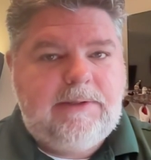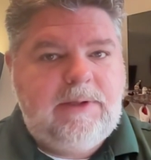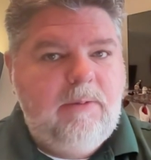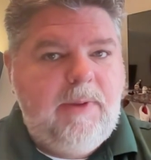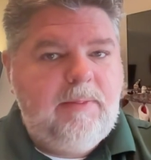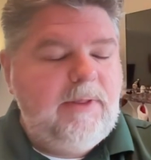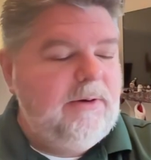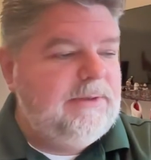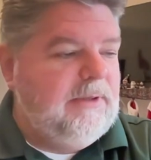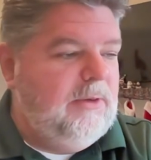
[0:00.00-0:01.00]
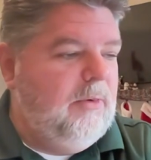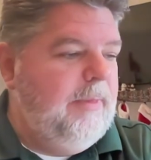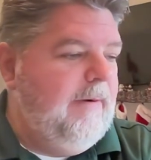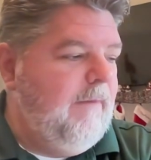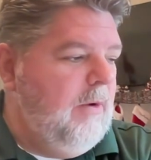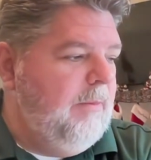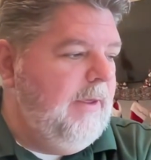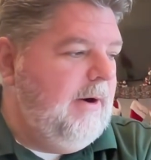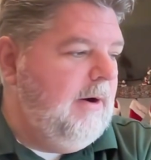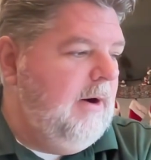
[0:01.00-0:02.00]
So maybe there's a little bit of hope
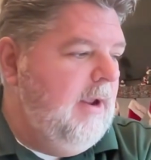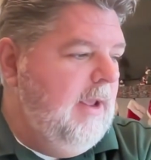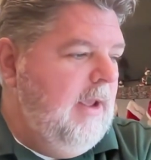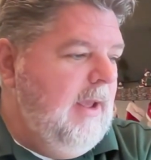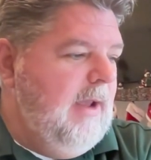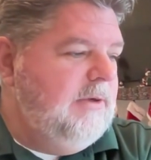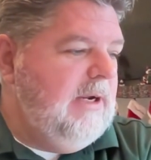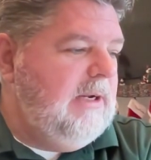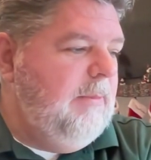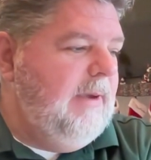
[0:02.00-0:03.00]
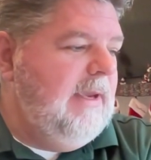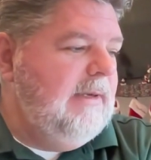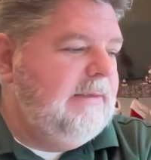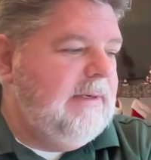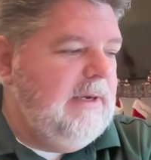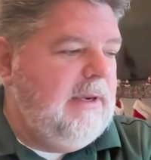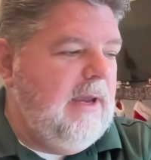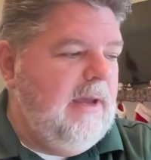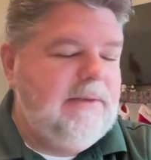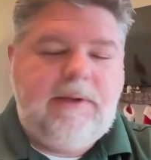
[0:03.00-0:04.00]
there. J.D.
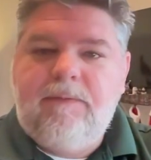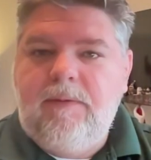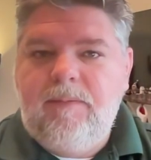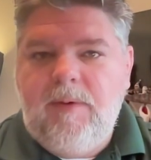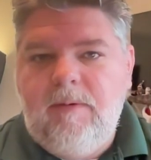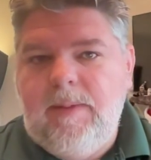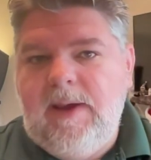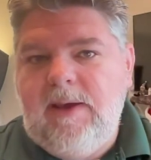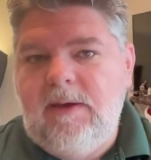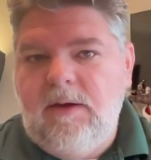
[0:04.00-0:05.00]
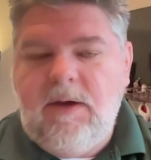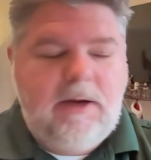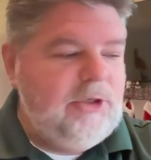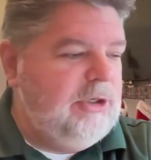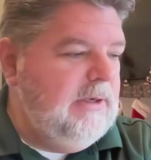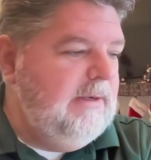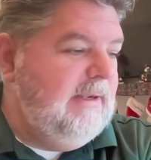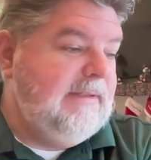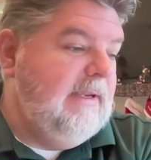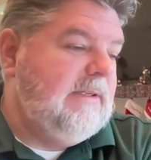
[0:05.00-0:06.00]
McKissic suffering from a concussion.
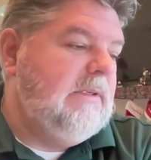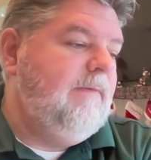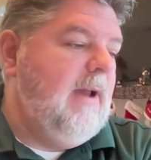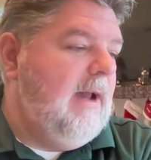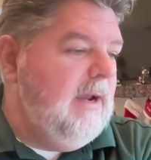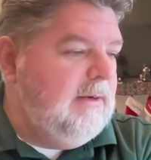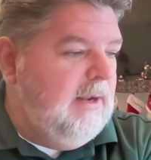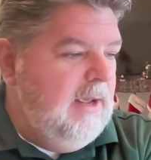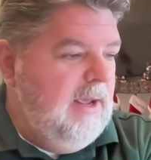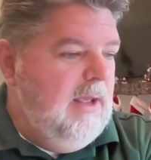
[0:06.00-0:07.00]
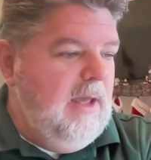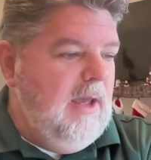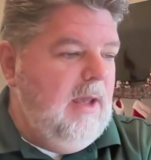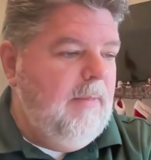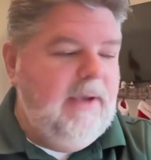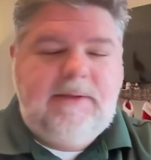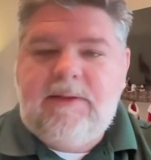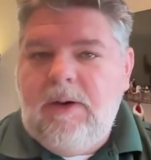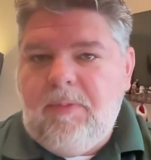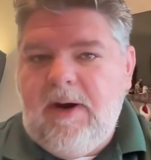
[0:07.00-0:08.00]
He says he's fine, but
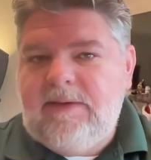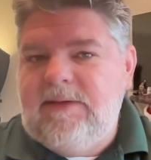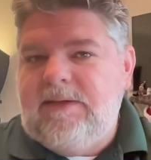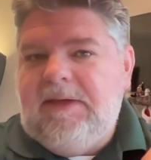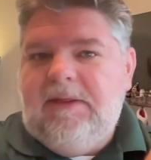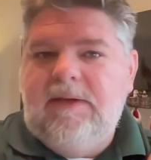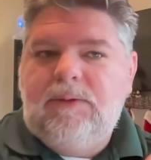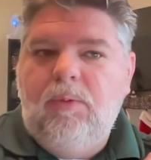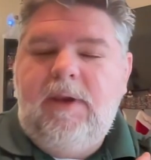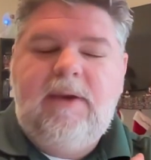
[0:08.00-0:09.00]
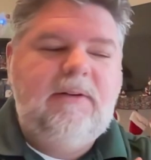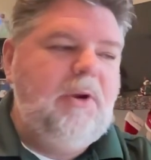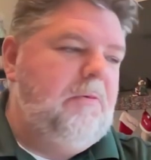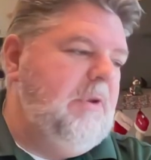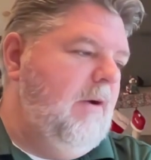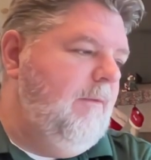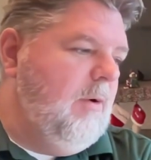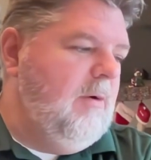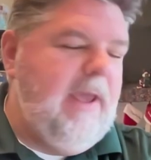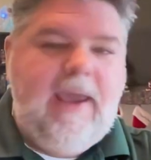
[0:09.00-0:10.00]
he's not practicing this week. Don't know if
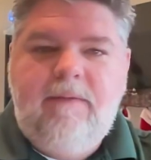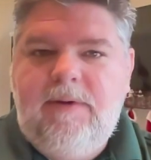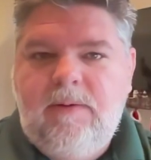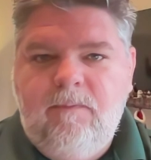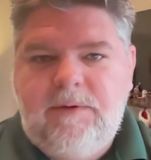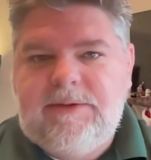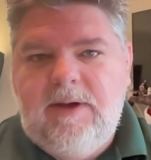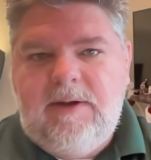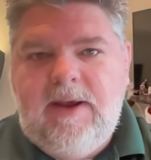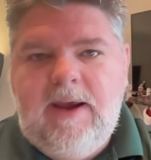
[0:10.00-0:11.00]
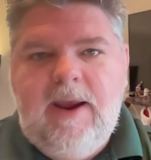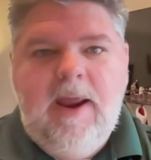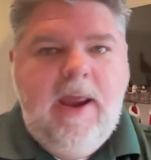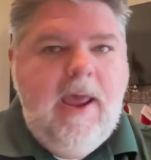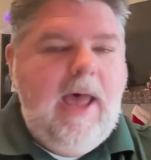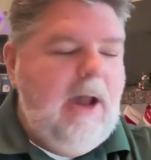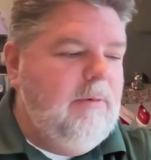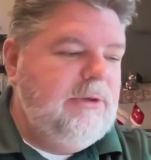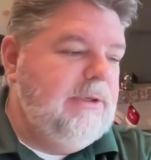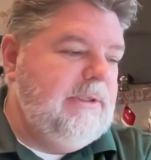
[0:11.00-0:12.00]
we're going to have him for Sunday. I
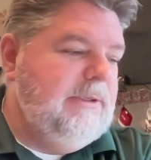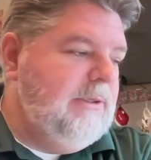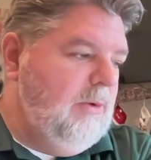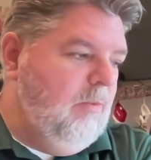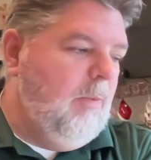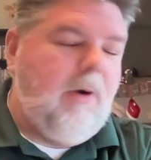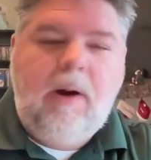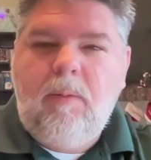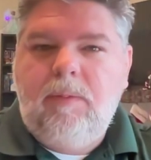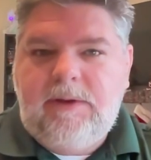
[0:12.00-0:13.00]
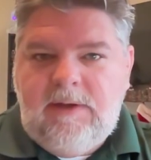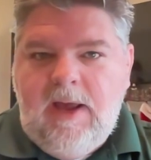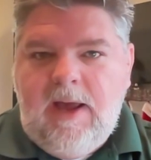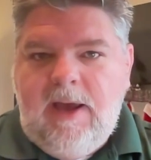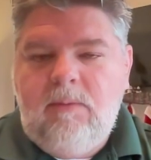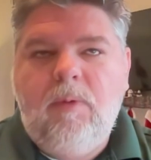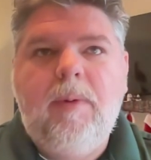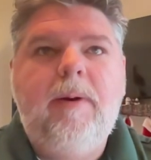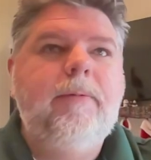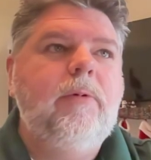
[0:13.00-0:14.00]
would just assume we're probably not. We're
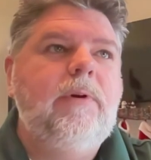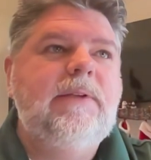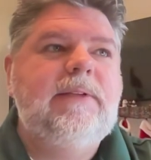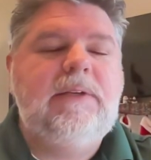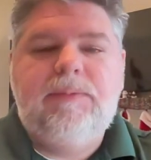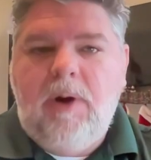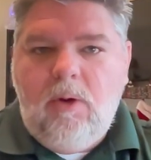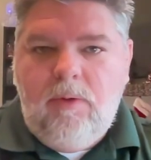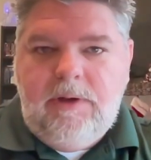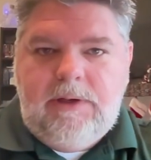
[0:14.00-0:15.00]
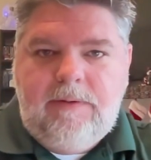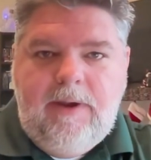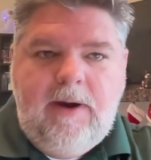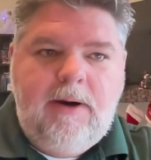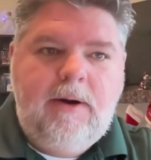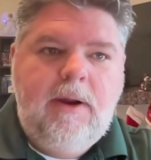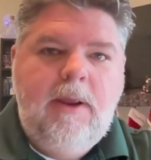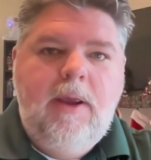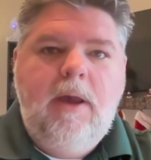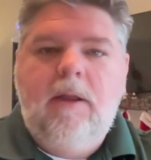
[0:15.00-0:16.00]
probably going to see Smallwood in there
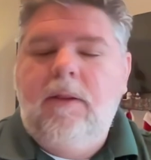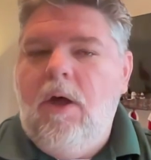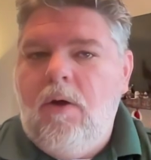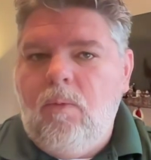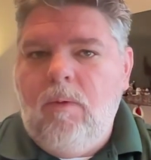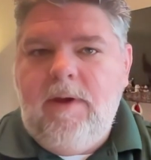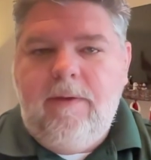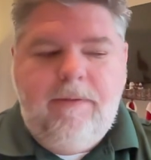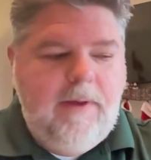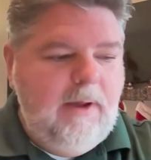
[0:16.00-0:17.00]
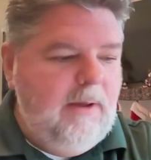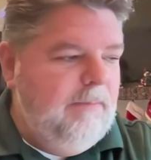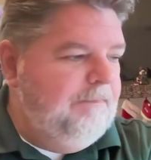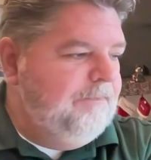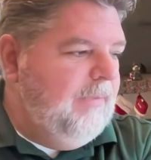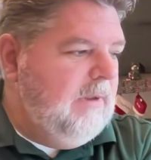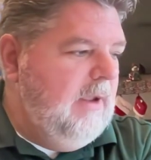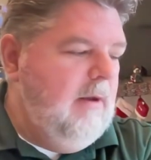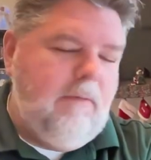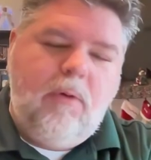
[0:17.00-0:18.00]
along with
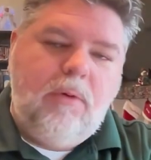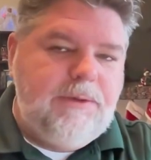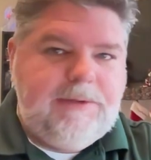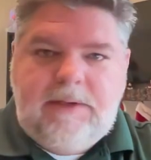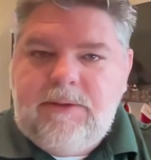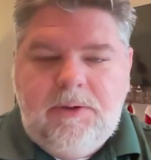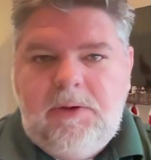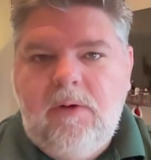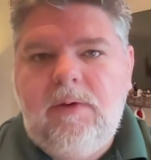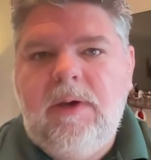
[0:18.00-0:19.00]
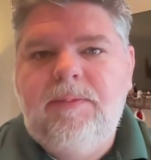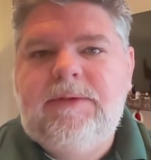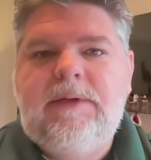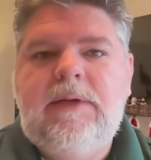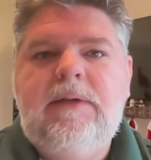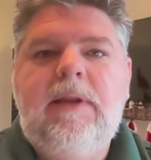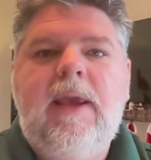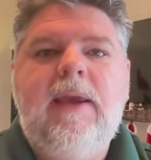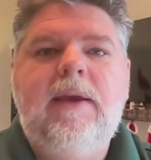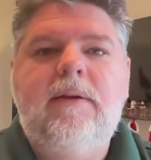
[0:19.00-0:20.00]
of course, Antonio Gibson
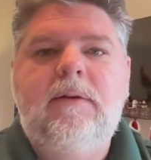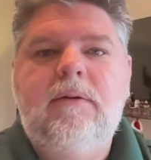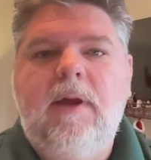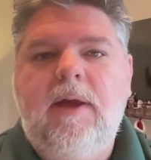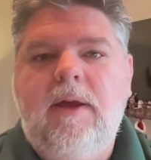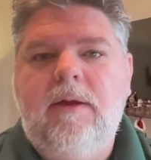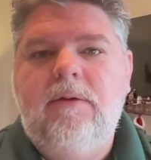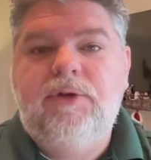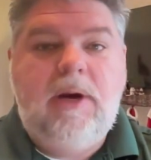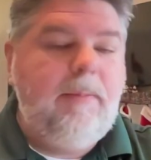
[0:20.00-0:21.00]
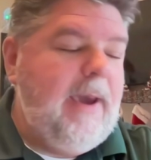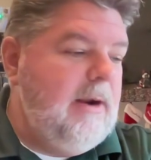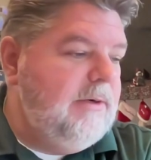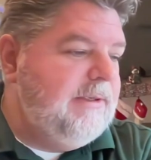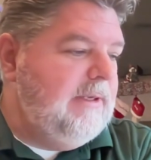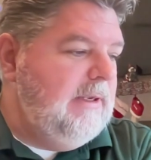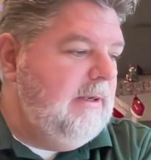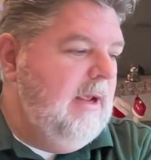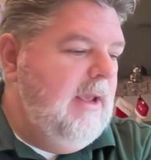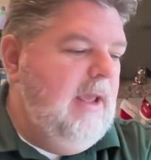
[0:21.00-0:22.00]
and Jarrett
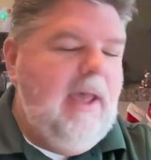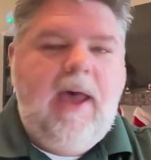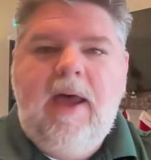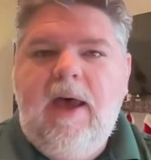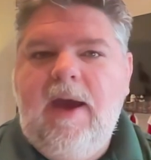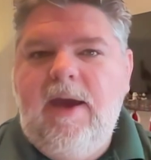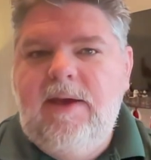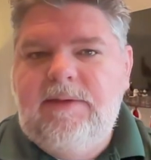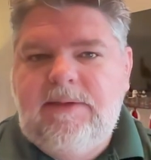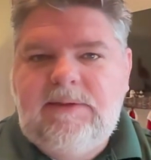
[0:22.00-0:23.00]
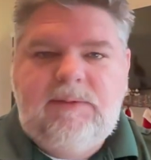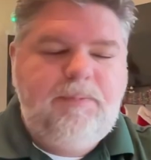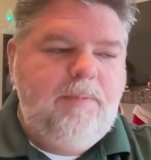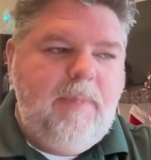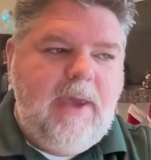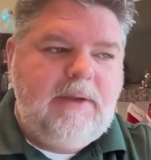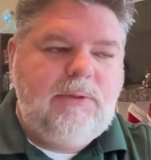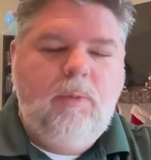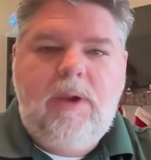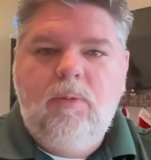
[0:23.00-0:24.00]
Patterson. I
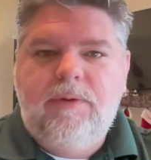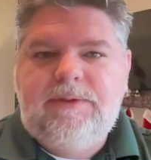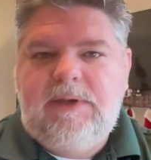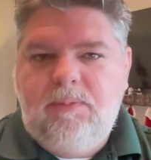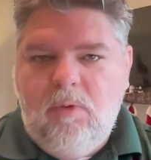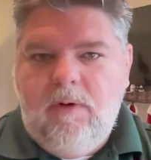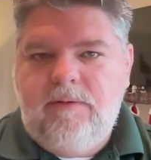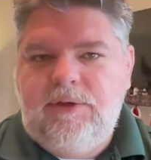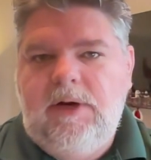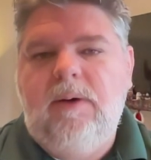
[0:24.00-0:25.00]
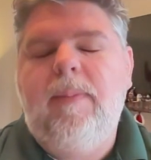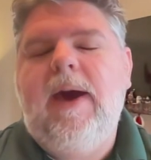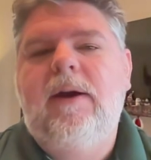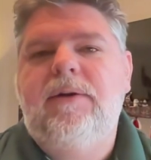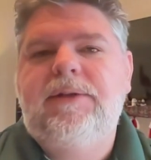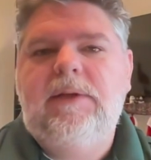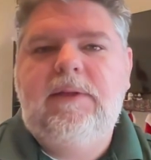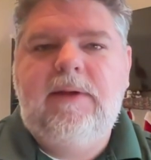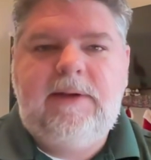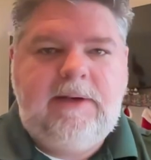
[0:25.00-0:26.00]
suspect we will see more Jarrett
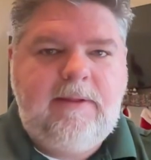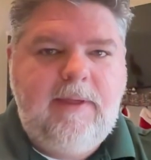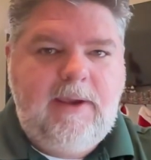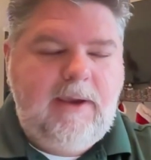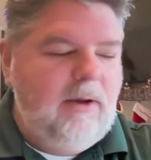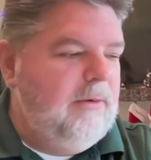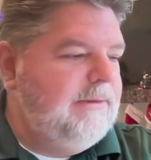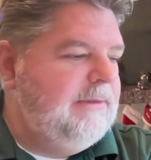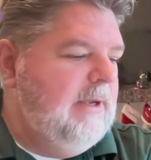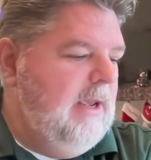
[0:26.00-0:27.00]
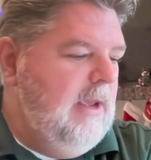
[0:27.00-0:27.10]
Patterson than anything else.